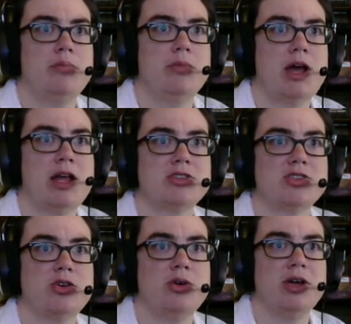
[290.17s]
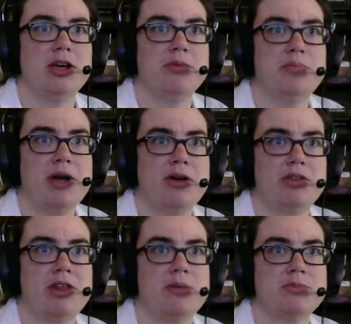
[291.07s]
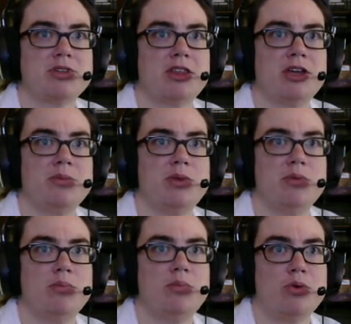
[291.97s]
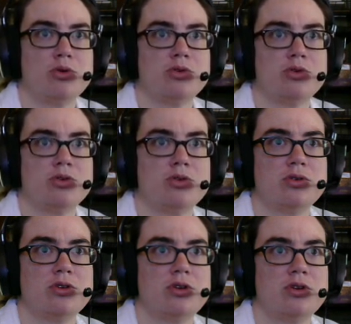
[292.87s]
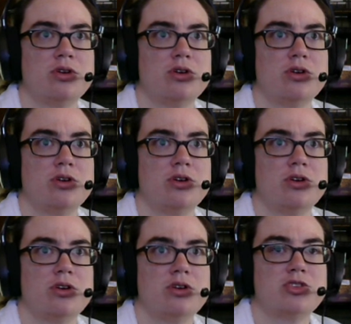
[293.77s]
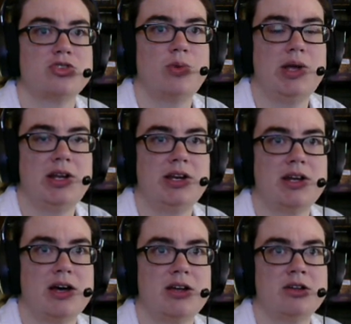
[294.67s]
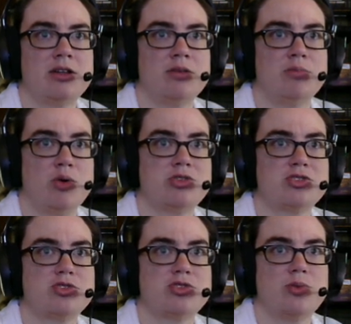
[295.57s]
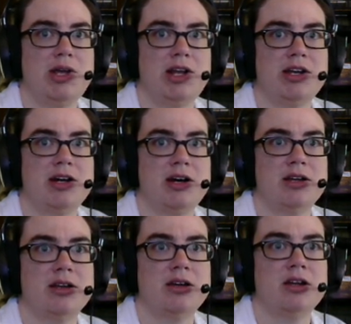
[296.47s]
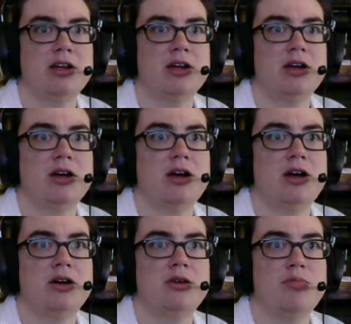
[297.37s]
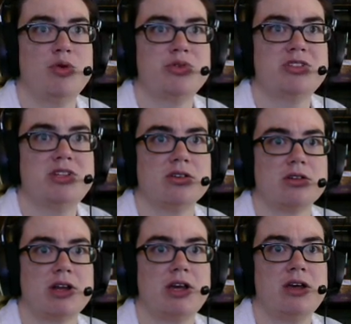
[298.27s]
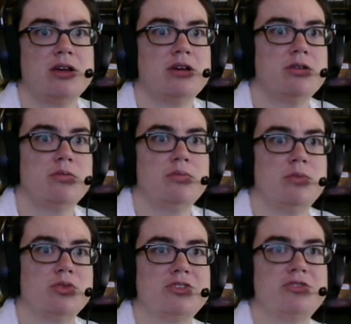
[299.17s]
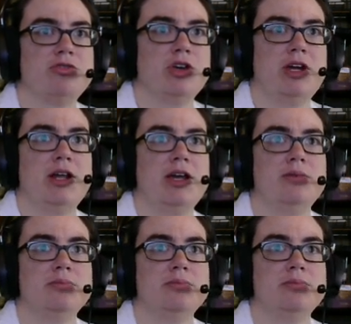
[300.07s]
And so you can compare them. Something can be more sweetly done, most sweetly done, most dearly, most freely.